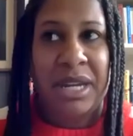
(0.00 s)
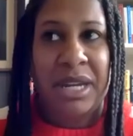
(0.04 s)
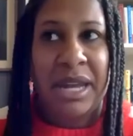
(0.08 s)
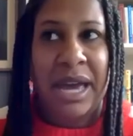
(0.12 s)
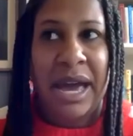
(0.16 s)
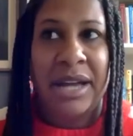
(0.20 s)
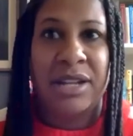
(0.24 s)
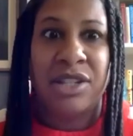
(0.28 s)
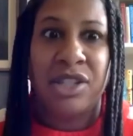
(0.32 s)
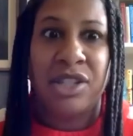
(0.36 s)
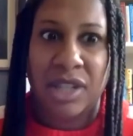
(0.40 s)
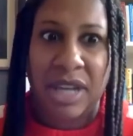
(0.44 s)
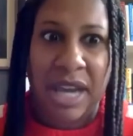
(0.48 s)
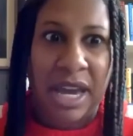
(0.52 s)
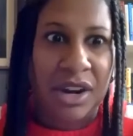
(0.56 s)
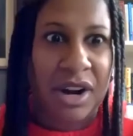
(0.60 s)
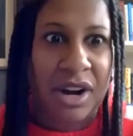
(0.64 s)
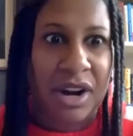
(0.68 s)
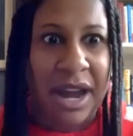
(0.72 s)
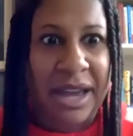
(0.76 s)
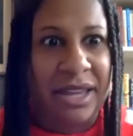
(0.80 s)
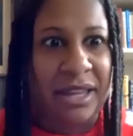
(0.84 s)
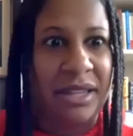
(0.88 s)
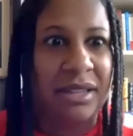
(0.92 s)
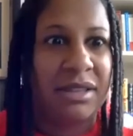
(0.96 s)
an
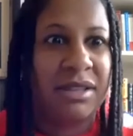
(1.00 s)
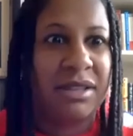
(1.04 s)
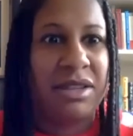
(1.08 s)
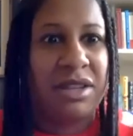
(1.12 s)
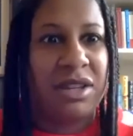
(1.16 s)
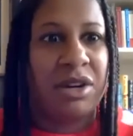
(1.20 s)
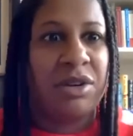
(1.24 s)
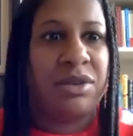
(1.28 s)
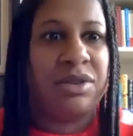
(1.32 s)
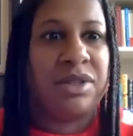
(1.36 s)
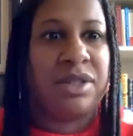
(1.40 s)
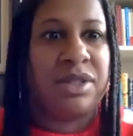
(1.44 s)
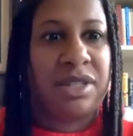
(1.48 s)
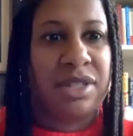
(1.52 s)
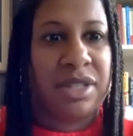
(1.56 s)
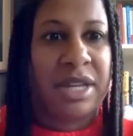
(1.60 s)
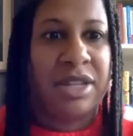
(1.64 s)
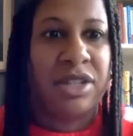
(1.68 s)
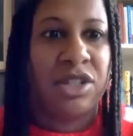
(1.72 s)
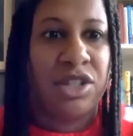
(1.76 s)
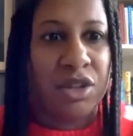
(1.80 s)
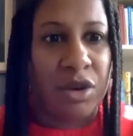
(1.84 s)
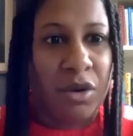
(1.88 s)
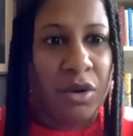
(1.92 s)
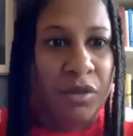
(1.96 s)
educator,
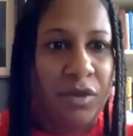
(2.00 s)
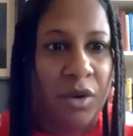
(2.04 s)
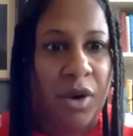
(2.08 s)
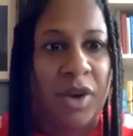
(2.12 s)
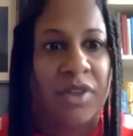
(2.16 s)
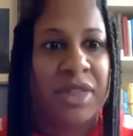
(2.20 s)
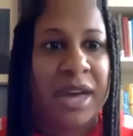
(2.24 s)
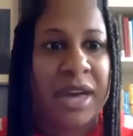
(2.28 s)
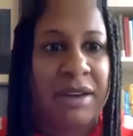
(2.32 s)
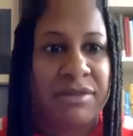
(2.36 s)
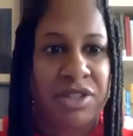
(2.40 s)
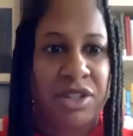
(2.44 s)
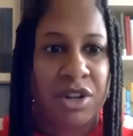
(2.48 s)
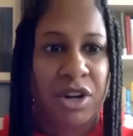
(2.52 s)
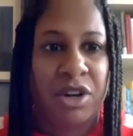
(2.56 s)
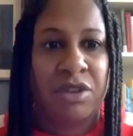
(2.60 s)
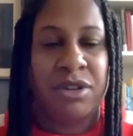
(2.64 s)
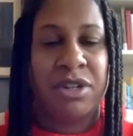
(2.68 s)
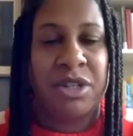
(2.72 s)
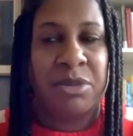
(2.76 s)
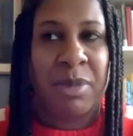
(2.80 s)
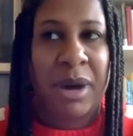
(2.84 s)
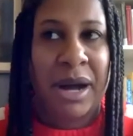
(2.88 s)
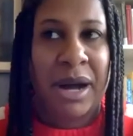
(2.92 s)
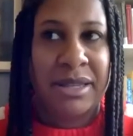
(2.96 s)
and so forth. I have certain
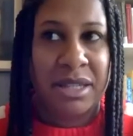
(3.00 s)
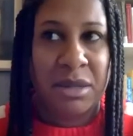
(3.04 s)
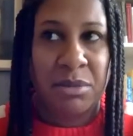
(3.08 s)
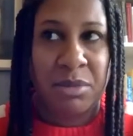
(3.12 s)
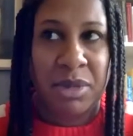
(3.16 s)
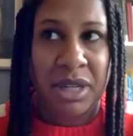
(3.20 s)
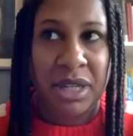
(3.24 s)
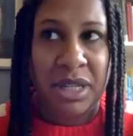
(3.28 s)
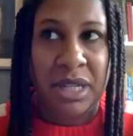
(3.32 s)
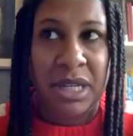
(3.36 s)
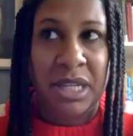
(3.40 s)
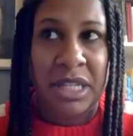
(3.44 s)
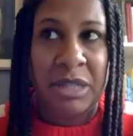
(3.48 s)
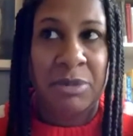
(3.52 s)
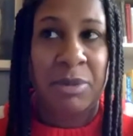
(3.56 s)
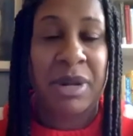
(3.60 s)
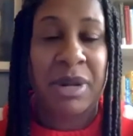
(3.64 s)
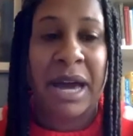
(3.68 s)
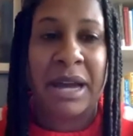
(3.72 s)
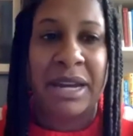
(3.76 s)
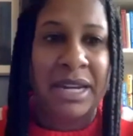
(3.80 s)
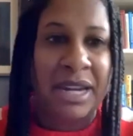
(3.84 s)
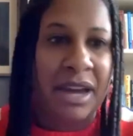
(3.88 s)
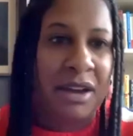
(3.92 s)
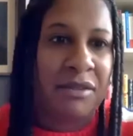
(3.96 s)
responsibilities, but
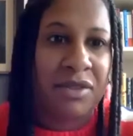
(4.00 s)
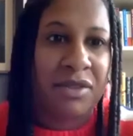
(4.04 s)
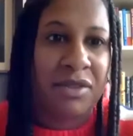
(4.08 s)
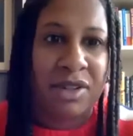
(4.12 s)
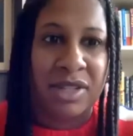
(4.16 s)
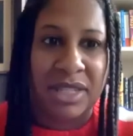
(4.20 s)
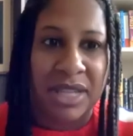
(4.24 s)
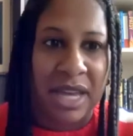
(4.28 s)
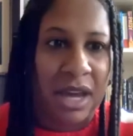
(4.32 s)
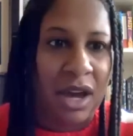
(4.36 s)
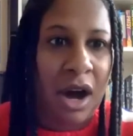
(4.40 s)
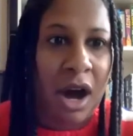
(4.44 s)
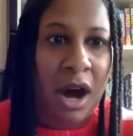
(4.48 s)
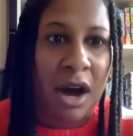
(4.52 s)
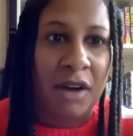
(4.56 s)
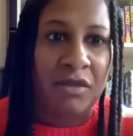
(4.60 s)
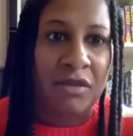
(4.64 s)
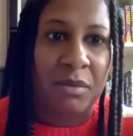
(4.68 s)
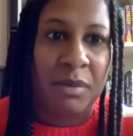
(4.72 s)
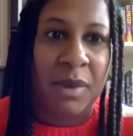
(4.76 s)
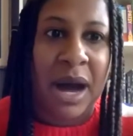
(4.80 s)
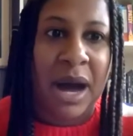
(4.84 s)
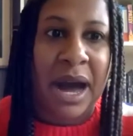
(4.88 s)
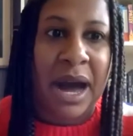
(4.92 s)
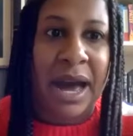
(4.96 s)
I never take
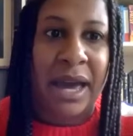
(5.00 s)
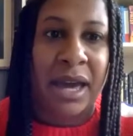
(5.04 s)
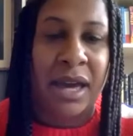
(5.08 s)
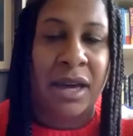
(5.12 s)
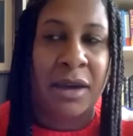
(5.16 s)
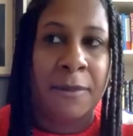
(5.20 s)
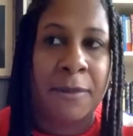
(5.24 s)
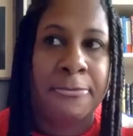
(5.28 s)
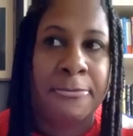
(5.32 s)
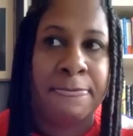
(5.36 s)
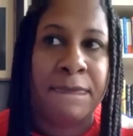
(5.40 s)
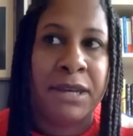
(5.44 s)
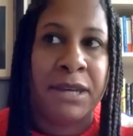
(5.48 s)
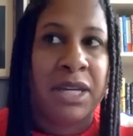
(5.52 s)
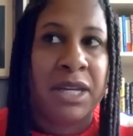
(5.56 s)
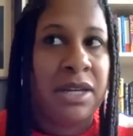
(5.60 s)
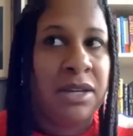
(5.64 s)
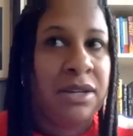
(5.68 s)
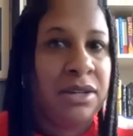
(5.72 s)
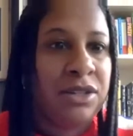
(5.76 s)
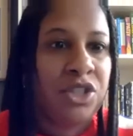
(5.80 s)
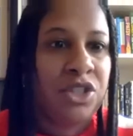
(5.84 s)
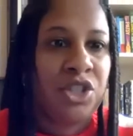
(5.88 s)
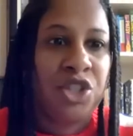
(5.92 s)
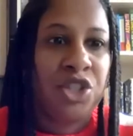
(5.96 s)
off my
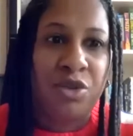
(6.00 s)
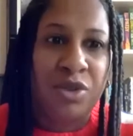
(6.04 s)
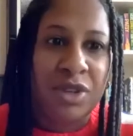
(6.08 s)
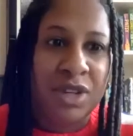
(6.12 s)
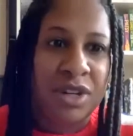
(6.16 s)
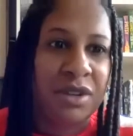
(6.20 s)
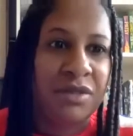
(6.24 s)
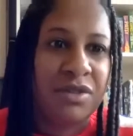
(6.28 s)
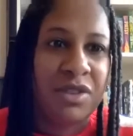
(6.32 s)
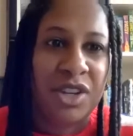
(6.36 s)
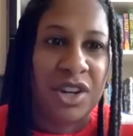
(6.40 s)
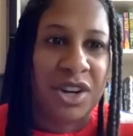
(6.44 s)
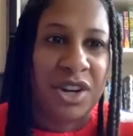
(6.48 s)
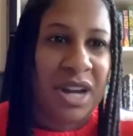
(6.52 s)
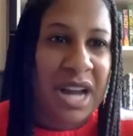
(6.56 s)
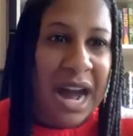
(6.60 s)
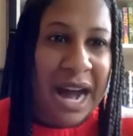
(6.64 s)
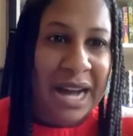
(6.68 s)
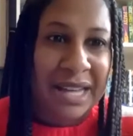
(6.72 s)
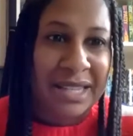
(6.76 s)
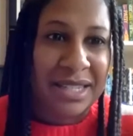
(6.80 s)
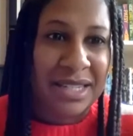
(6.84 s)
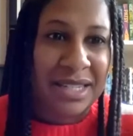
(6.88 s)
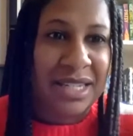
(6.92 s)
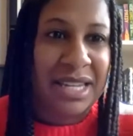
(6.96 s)
student of
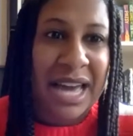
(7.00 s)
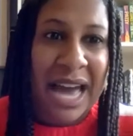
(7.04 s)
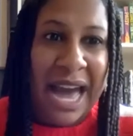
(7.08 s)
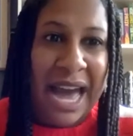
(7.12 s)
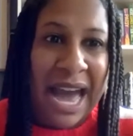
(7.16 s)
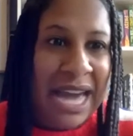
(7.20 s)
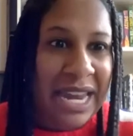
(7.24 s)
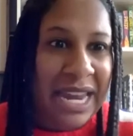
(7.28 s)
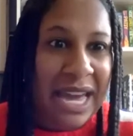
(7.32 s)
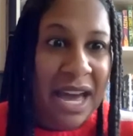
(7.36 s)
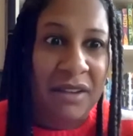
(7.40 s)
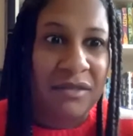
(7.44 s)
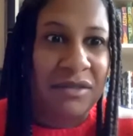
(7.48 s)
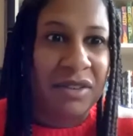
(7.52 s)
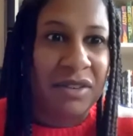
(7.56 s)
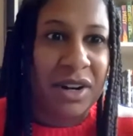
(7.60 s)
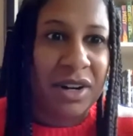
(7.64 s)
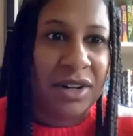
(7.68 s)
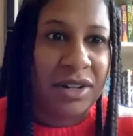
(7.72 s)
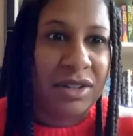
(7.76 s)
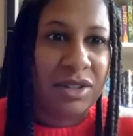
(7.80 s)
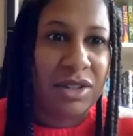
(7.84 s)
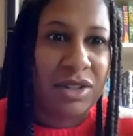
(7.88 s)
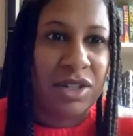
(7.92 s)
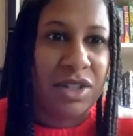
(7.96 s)
curiosity hat
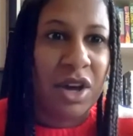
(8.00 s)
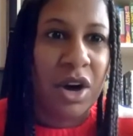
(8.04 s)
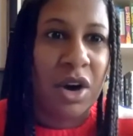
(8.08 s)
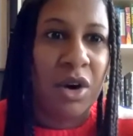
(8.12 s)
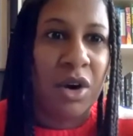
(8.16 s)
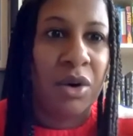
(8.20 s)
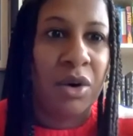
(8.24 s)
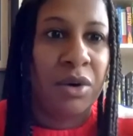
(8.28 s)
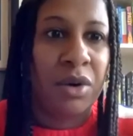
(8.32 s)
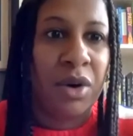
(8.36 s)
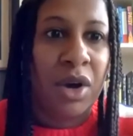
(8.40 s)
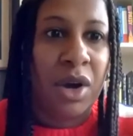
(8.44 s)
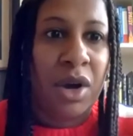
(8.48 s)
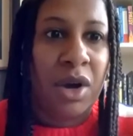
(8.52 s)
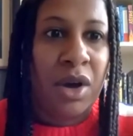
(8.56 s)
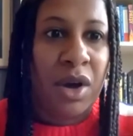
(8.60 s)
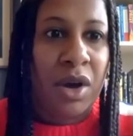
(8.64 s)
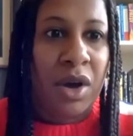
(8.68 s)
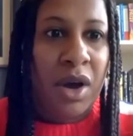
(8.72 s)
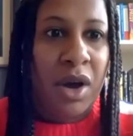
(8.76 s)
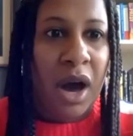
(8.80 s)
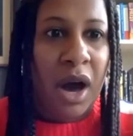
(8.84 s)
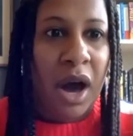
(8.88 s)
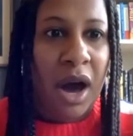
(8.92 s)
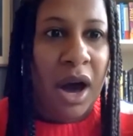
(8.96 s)
ever. So,
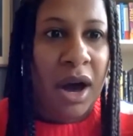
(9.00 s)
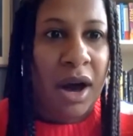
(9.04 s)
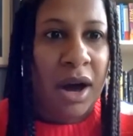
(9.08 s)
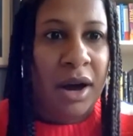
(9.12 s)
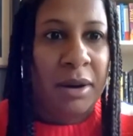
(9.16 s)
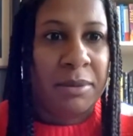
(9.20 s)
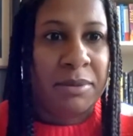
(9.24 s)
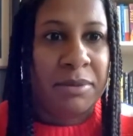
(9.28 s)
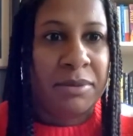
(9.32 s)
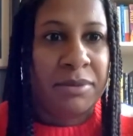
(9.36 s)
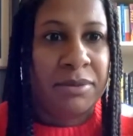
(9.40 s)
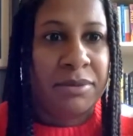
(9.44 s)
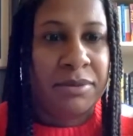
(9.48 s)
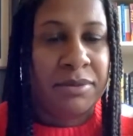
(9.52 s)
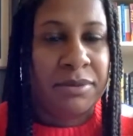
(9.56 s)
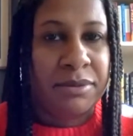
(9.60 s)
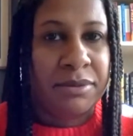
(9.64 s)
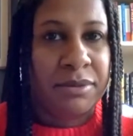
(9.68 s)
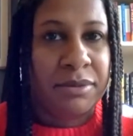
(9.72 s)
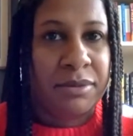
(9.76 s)
and